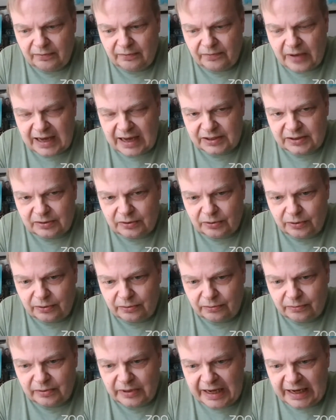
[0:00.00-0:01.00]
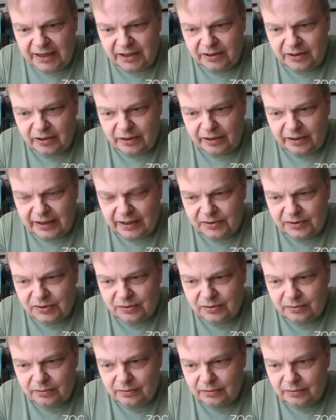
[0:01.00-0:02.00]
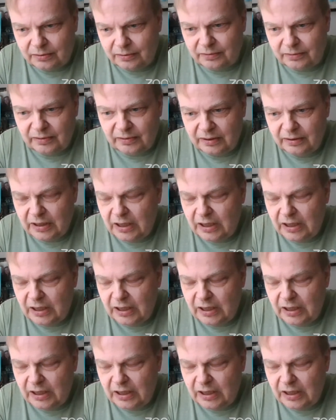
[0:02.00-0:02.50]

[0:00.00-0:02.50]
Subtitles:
faster data rates, the